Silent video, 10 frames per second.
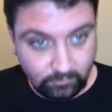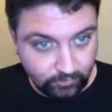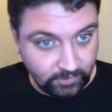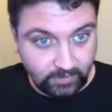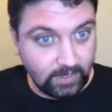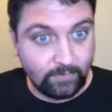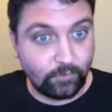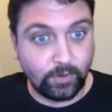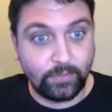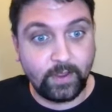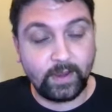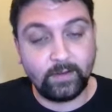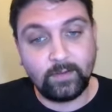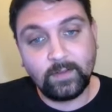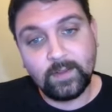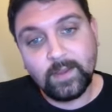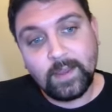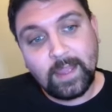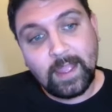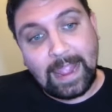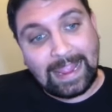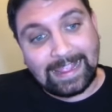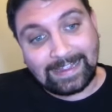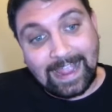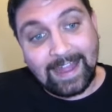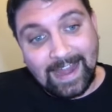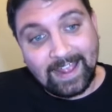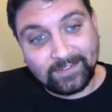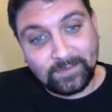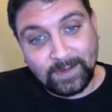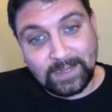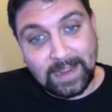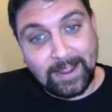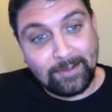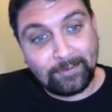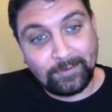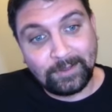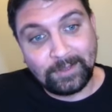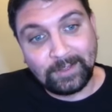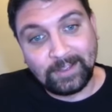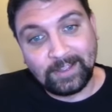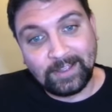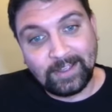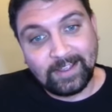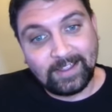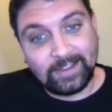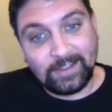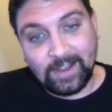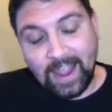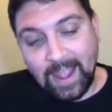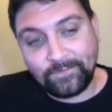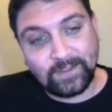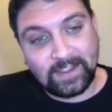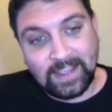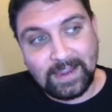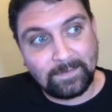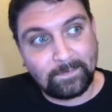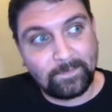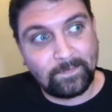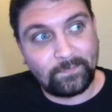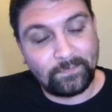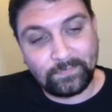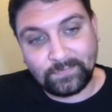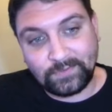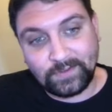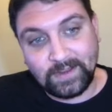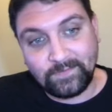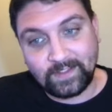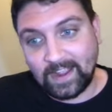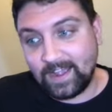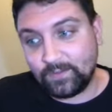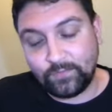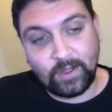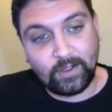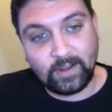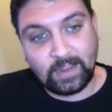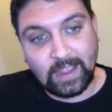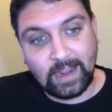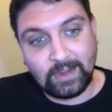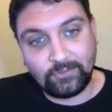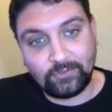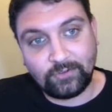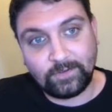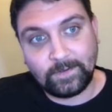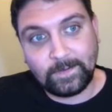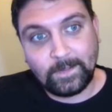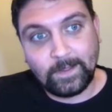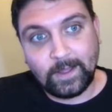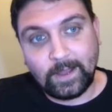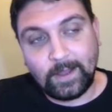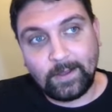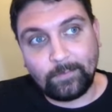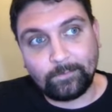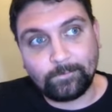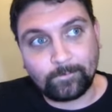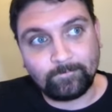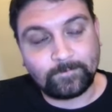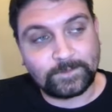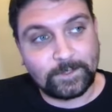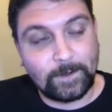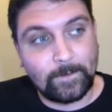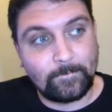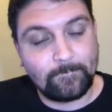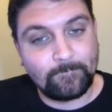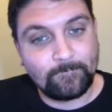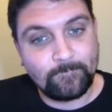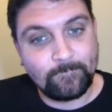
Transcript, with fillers: really ever a thing, it, it kind of has to be now. It has to be. You have to keep Steve and the guys very engaged. Um, and then so. he said,